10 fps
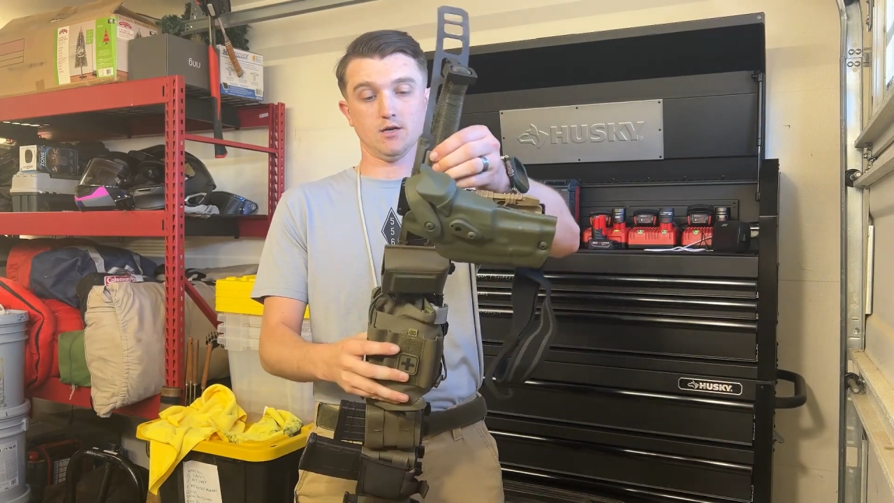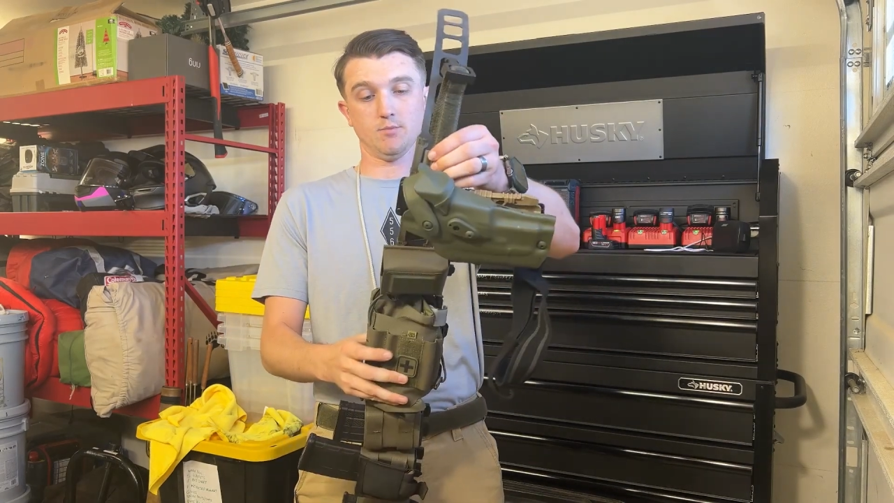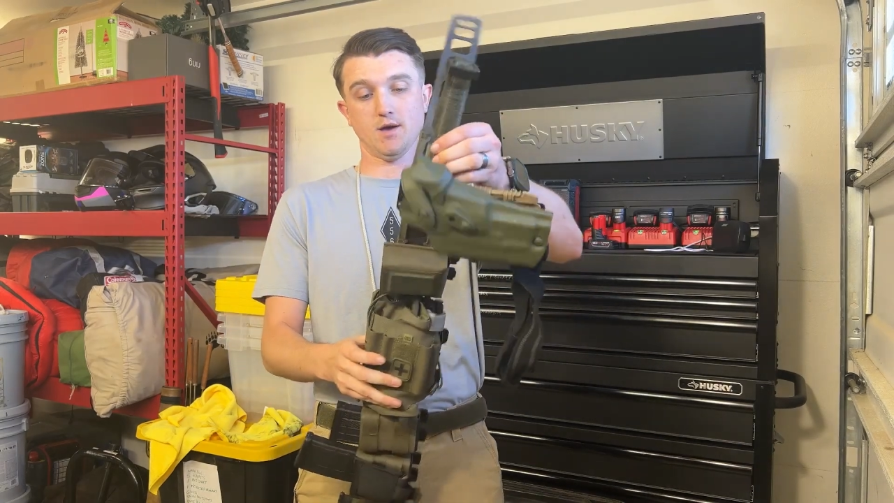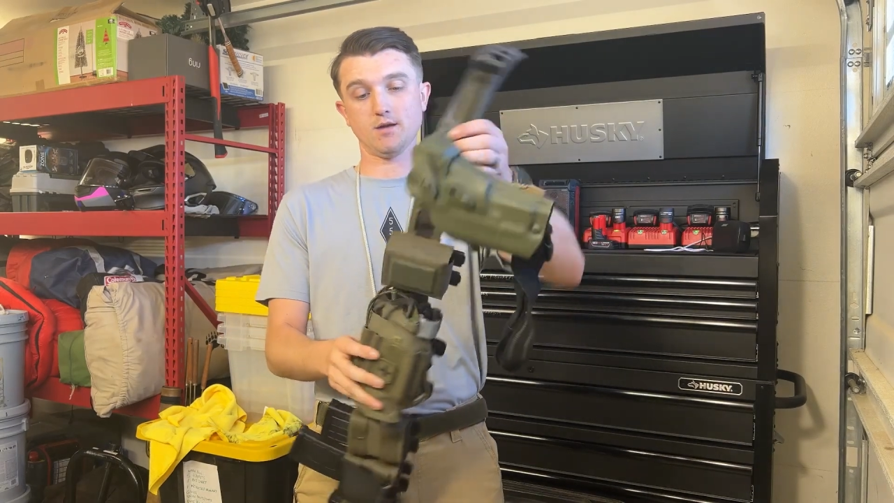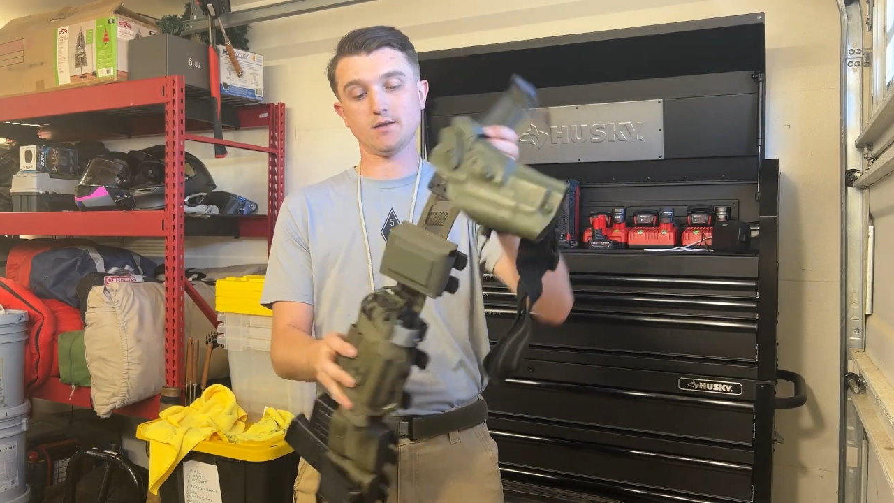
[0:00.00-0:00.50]

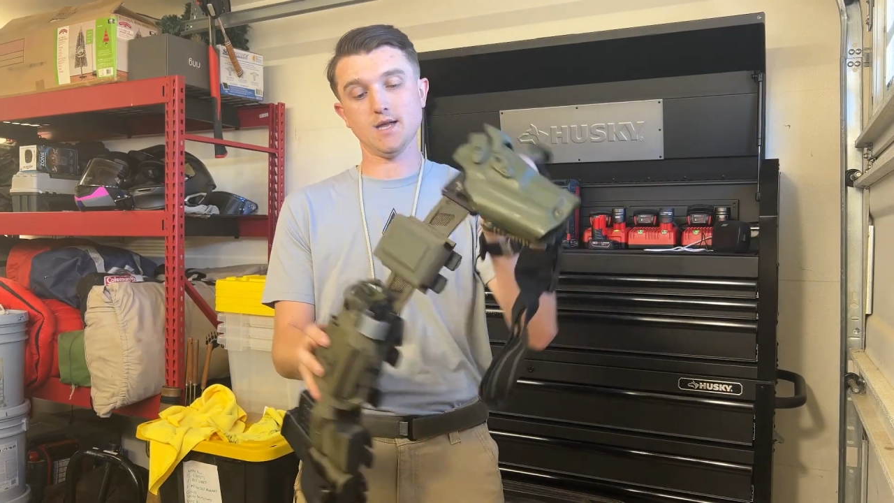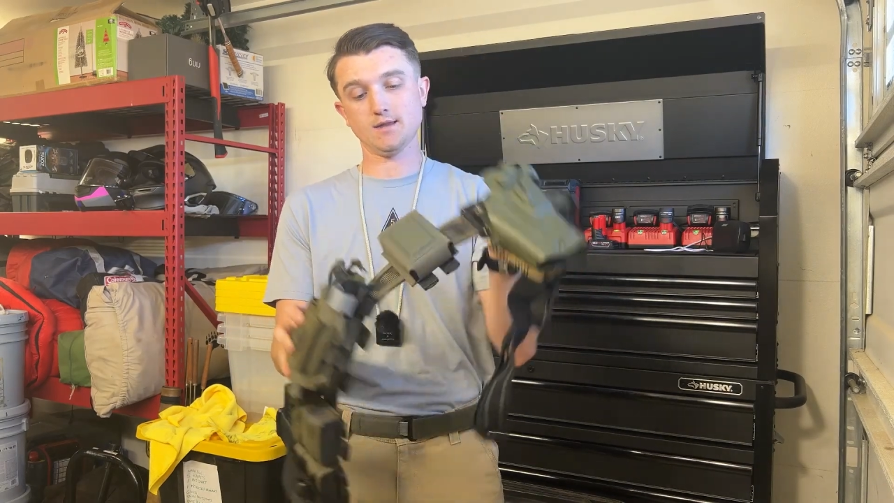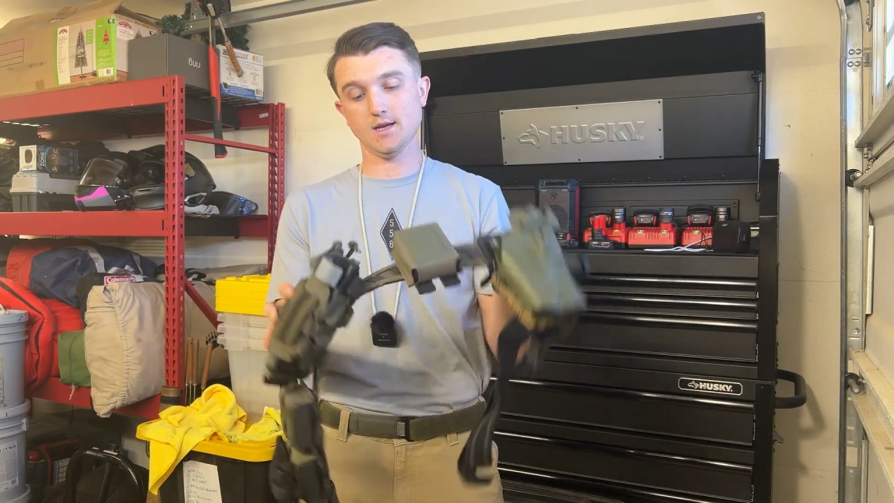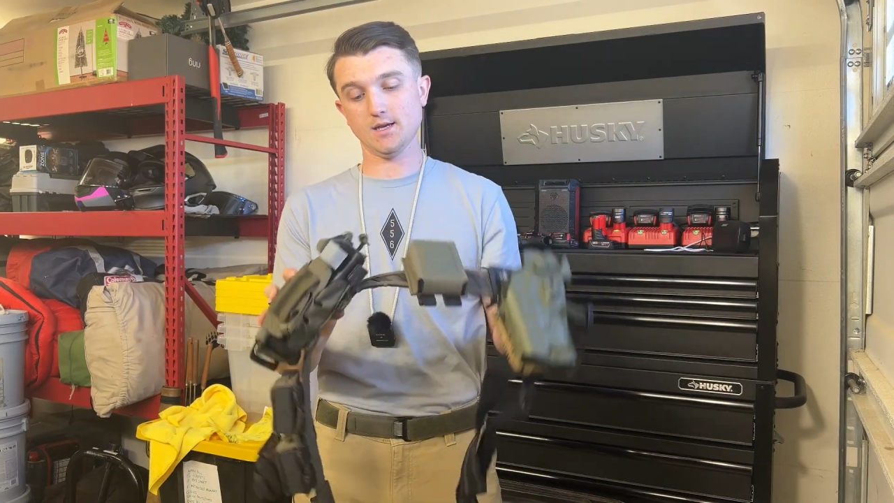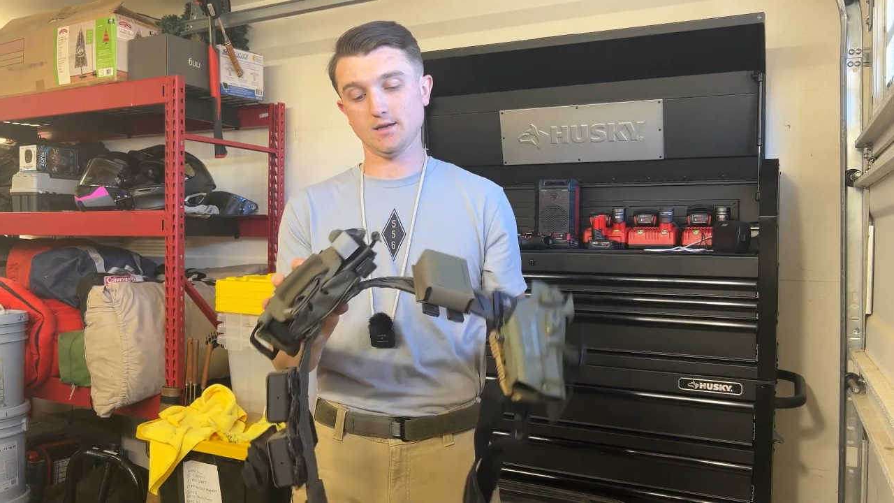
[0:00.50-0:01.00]
about
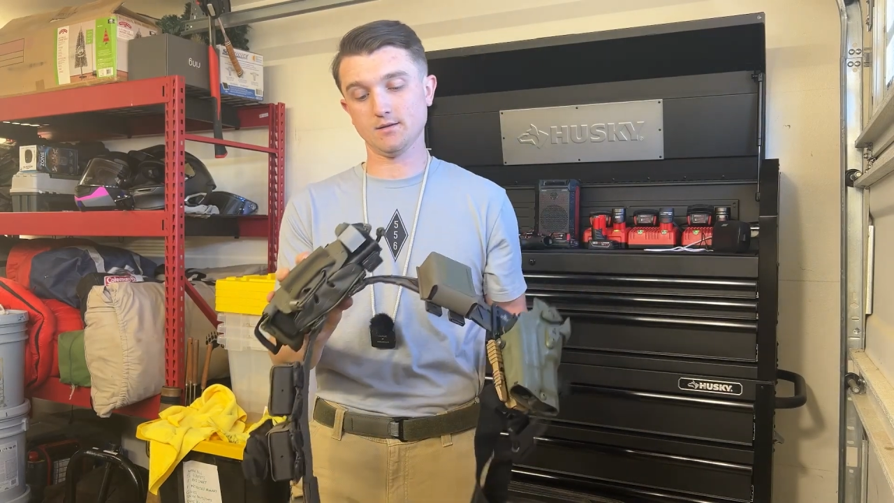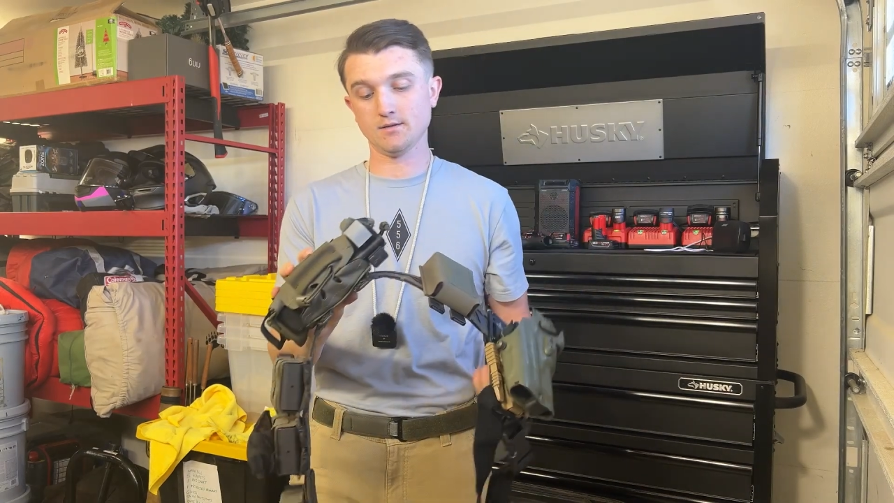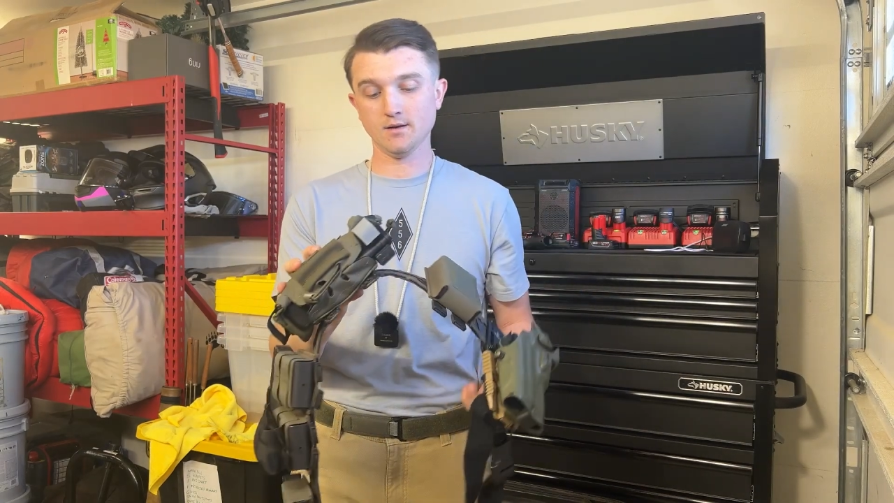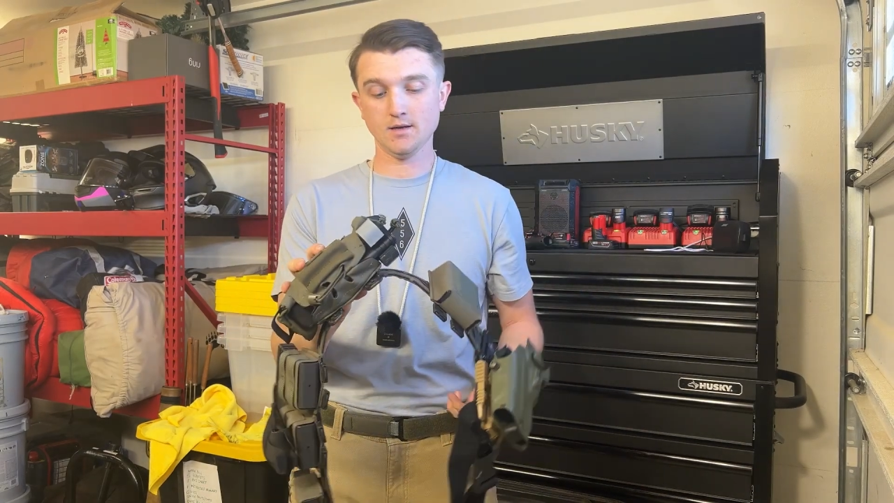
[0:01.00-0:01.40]
that I could